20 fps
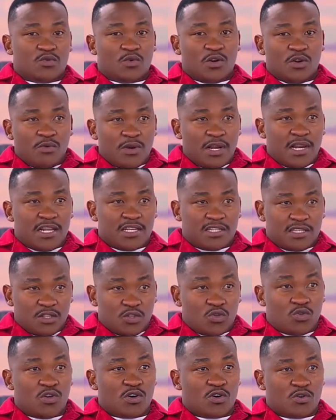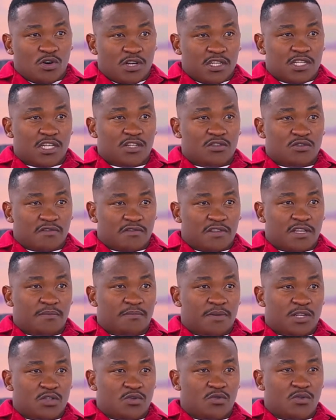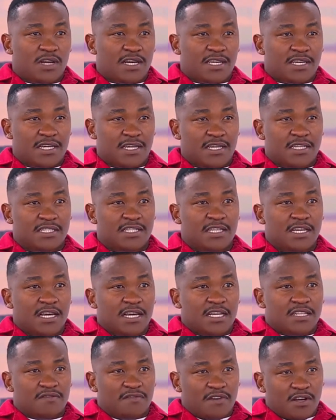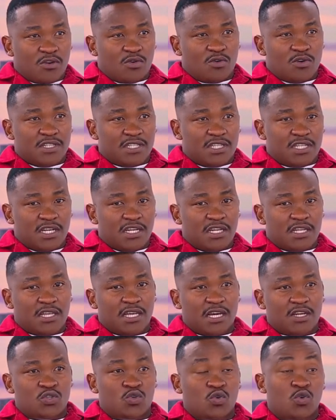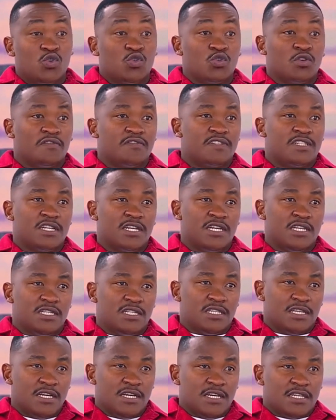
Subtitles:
When we listen to the content of that particular case, it's very concerning that tools of trade,